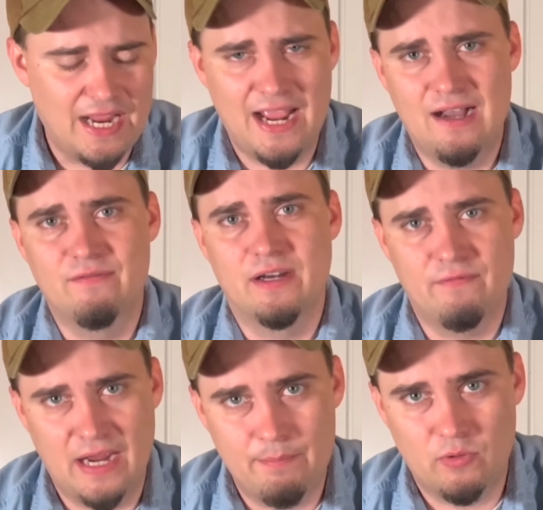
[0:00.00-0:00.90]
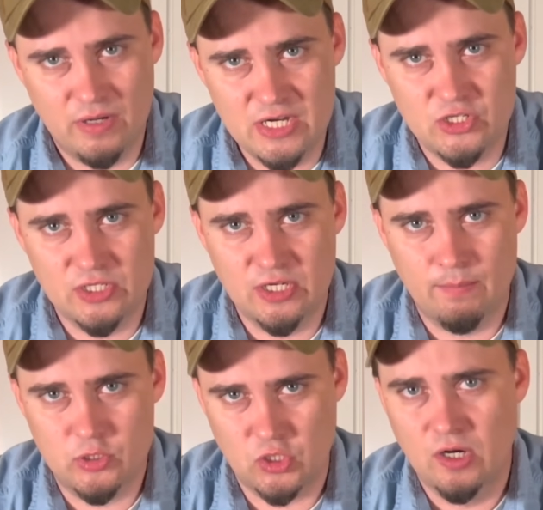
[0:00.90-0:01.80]
have an evaporation
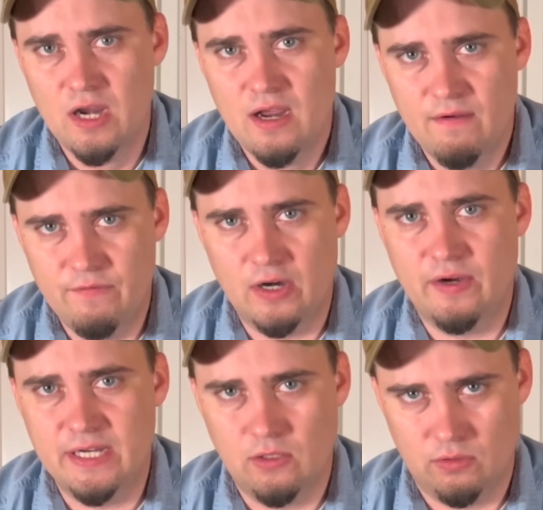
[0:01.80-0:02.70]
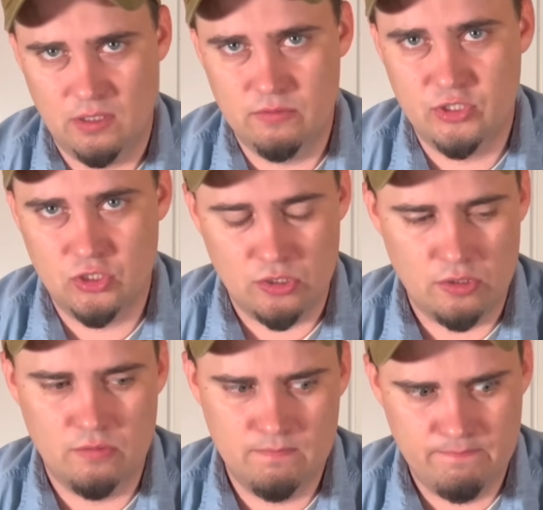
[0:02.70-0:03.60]
temperature very close
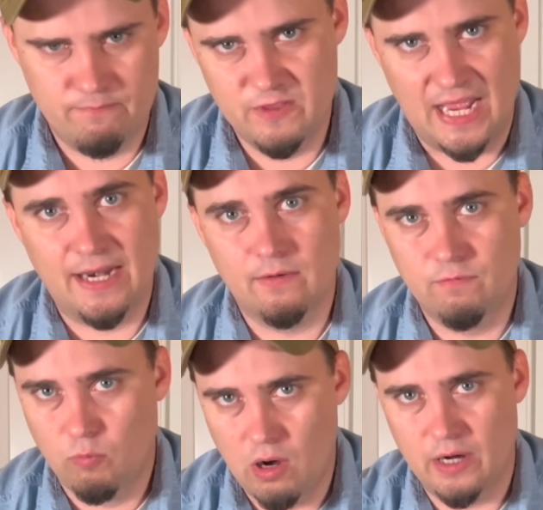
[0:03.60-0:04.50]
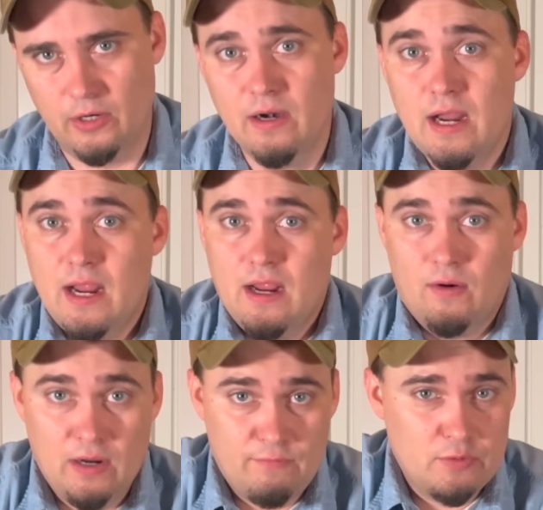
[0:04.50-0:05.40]
to that of water.
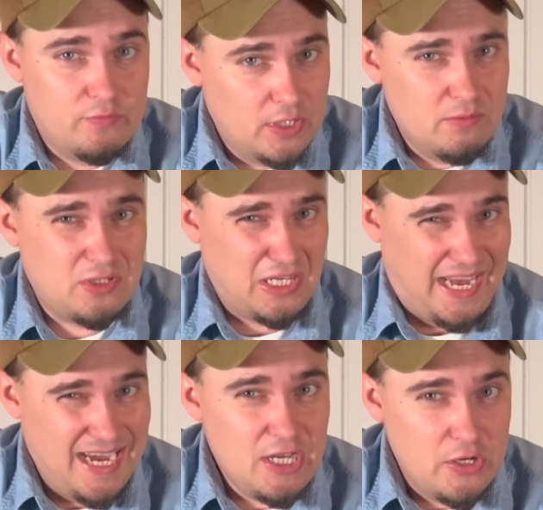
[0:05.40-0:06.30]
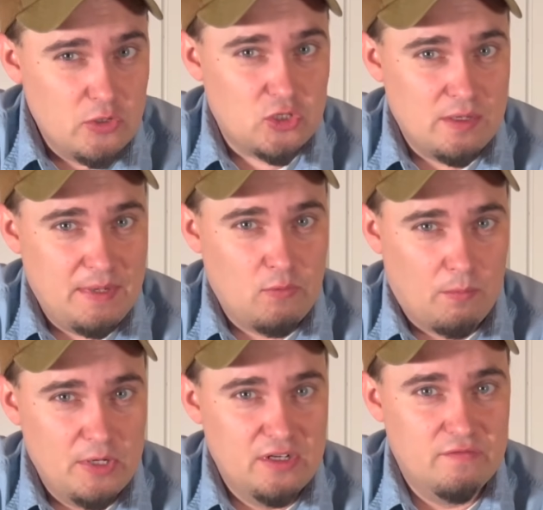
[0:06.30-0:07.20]
However, those can usually be
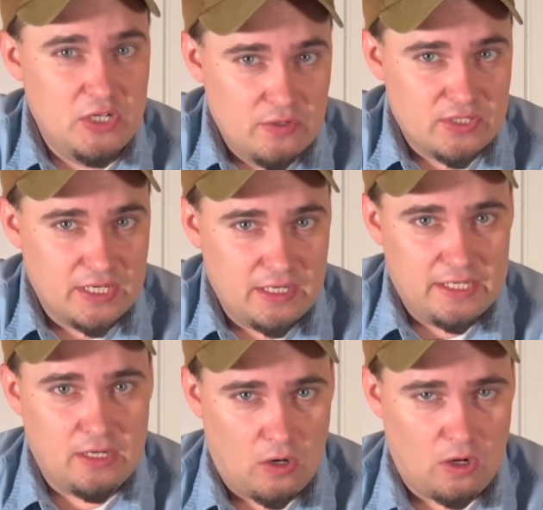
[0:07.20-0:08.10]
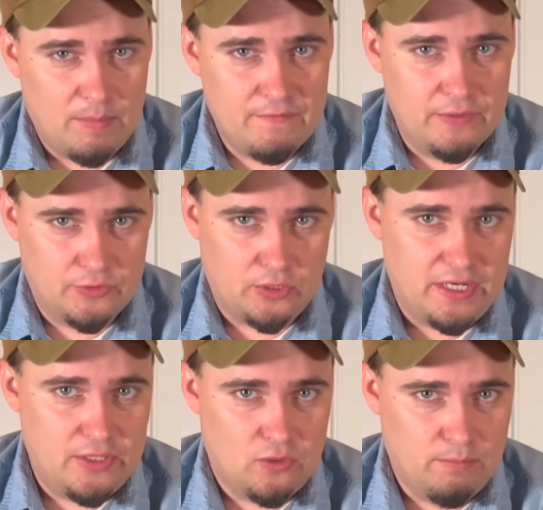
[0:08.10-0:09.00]
removed using a carbon filter
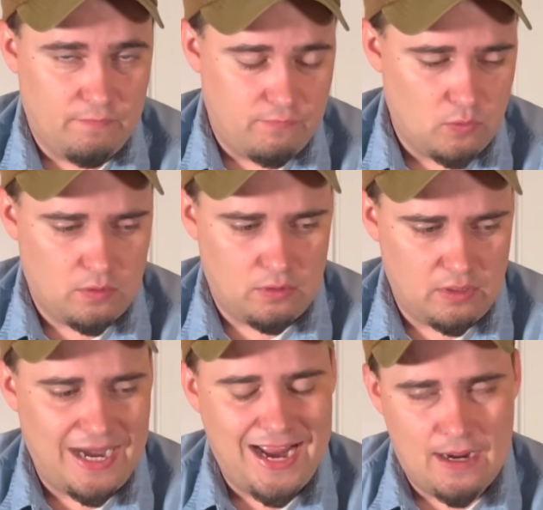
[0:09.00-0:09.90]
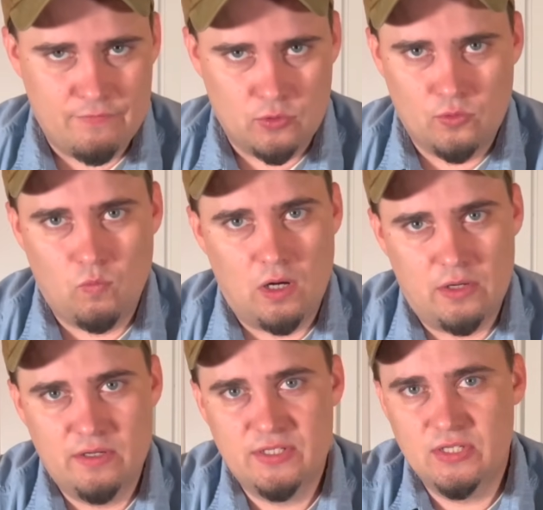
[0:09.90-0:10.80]
either before or after the
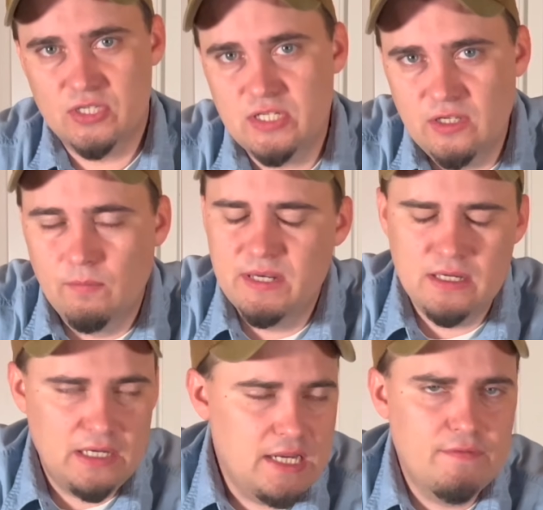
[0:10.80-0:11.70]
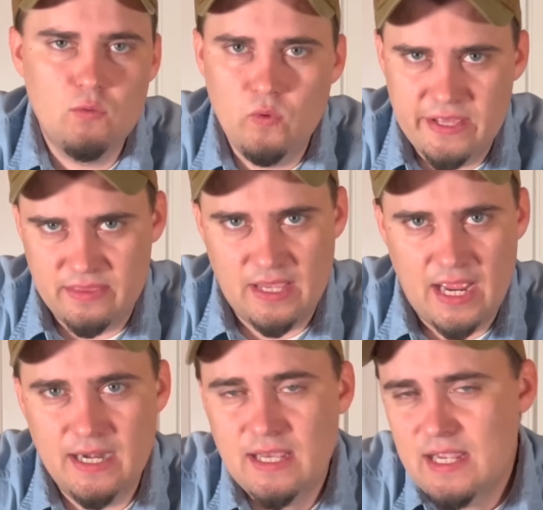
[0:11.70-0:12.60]
water is distilled. But even with
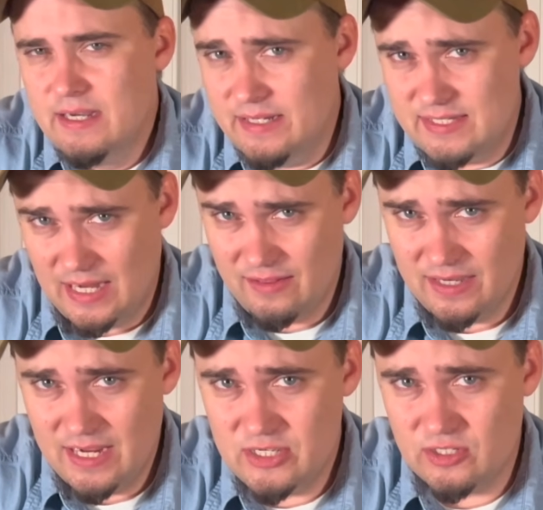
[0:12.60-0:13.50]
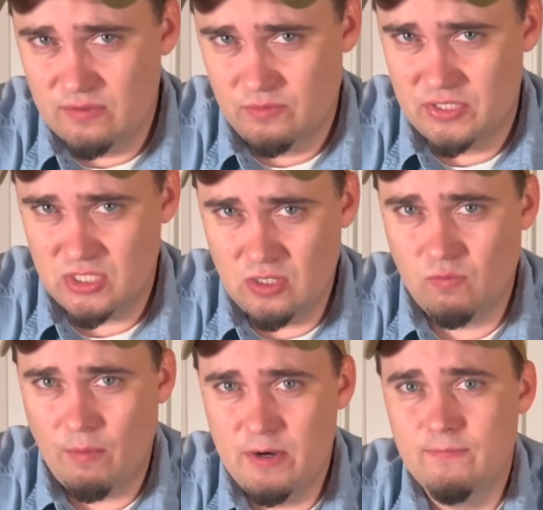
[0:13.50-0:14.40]
that, desalination will still
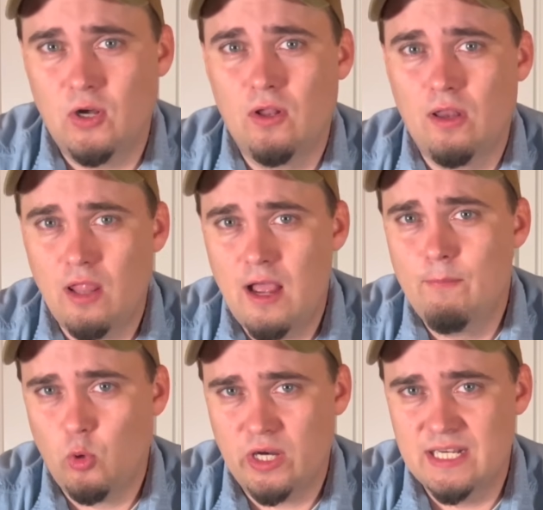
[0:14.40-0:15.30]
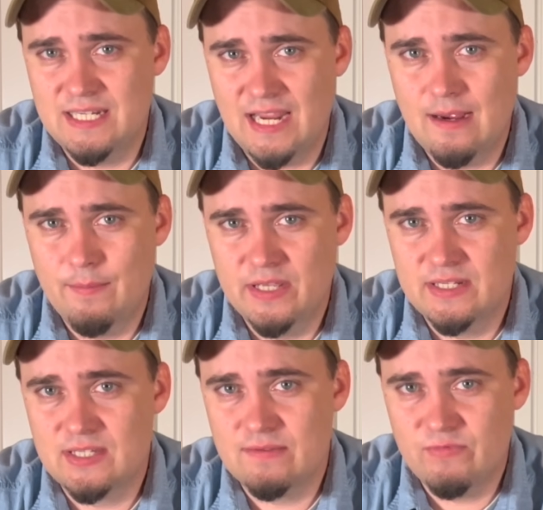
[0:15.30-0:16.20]
remove a lot more
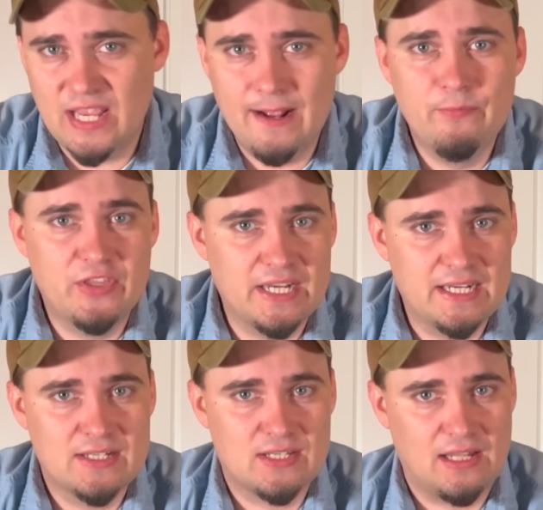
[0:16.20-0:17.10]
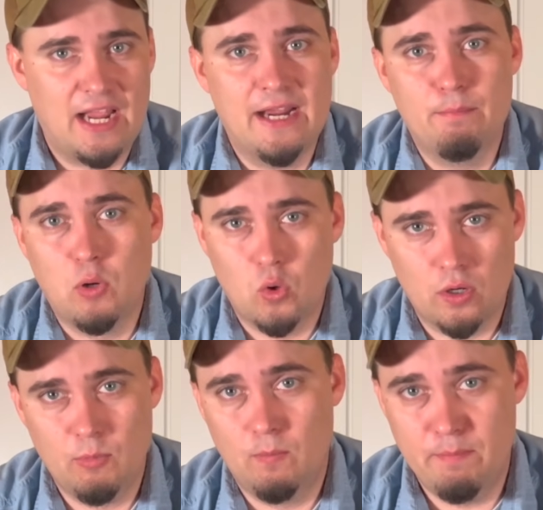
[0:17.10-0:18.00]
contaminants than things like
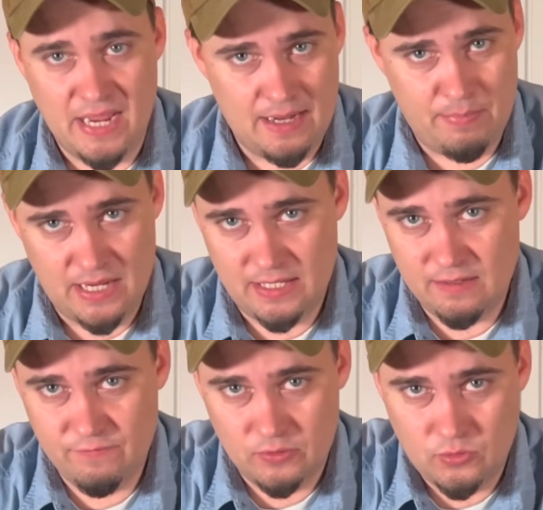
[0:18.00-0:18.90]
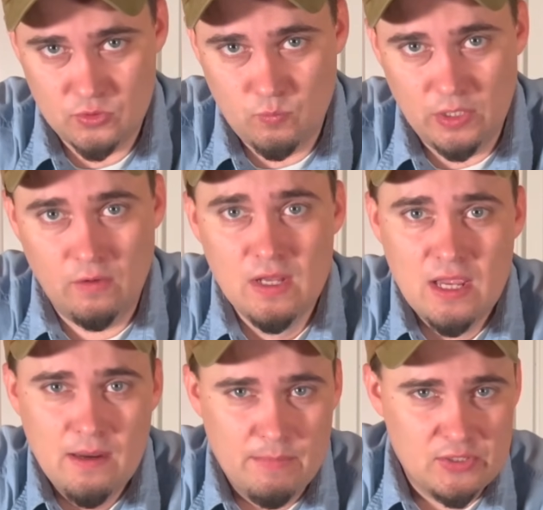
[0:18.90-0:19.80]
portable backpacking filters will.
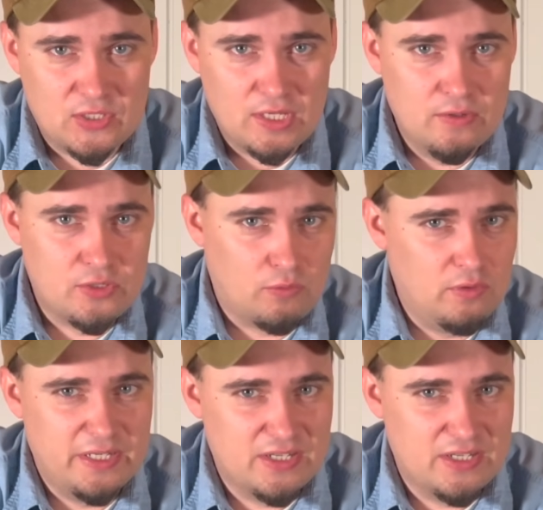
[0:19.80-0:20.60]
Most of those are only